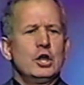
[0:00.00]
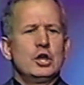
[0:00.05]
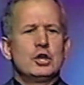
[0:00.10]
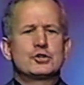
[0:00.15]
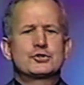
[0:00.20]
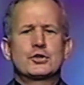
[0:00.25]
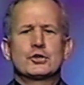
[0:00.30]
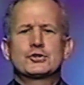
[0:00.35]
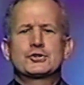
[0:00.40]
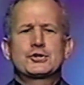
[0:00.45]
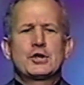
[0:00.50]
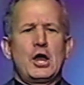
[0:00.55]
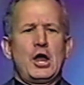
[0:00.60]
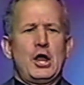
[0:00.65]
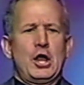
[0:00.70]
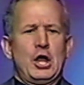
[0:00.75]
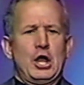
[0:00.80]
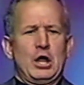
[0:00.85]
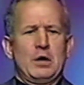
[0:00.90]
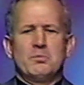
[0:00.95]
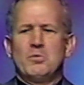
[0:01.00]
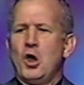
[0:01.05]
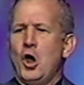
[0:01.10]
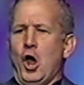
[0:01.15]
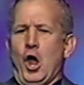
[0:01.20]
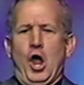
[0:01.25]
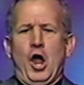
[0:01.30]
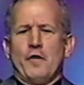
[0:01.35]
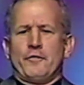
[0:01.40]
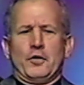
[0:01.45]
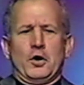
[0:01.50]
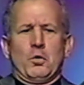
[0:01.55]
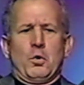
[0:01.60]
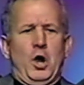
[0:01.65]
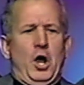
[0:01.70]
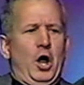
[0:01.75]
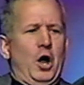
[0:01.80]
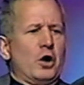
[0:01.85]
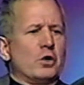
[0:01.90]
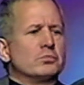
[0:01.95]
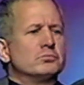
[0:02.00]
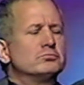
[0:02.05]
is the same everywhere.